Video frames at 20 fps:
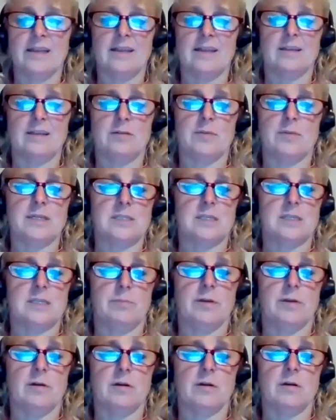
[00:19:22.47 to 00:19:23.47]
and then my
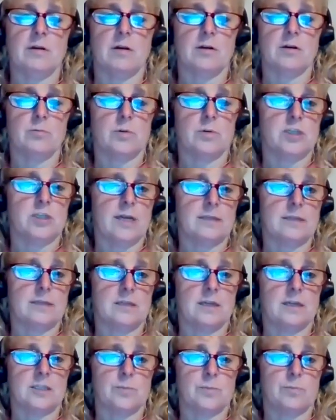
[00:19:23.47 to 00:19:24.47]
CPR card, which has
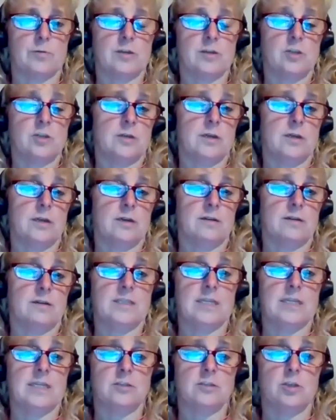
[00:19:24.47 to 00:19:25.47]
an expiration date of
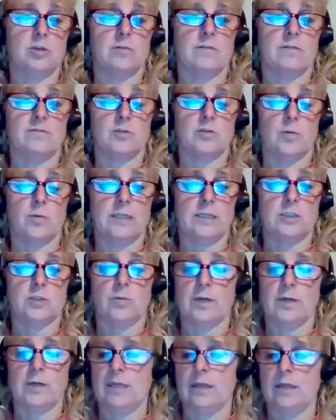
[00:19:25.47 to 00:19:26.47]

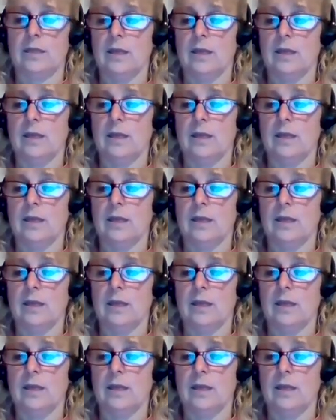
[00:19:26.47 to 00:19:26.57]
10/2/2020,